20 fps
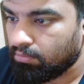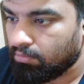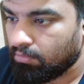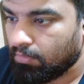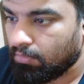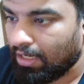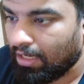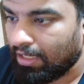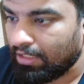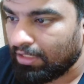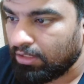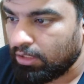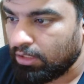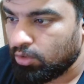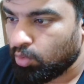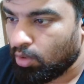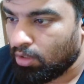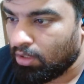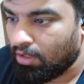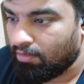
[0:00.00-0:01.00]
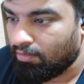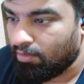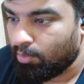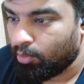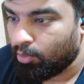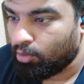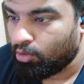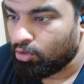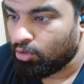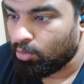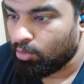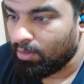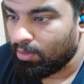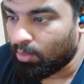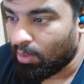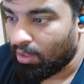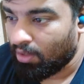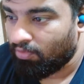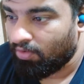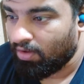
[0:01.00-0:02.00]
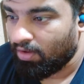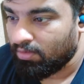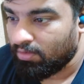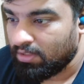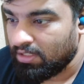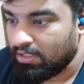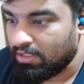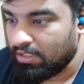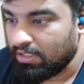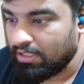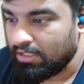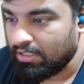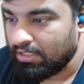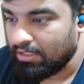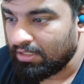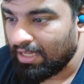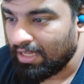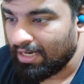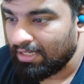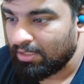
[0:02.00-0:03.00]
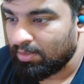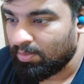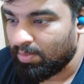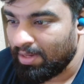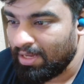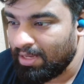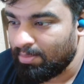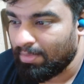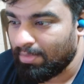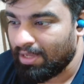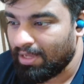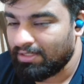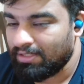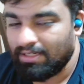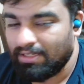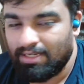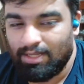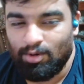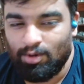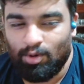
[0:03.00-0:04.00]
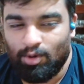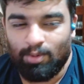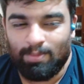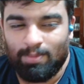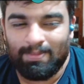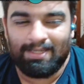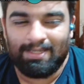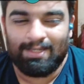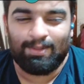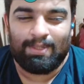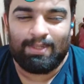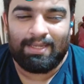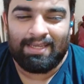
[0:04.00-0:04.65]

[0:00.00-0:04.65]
I just want Liverpool to do me one favor this season. That is beat Man City home and away.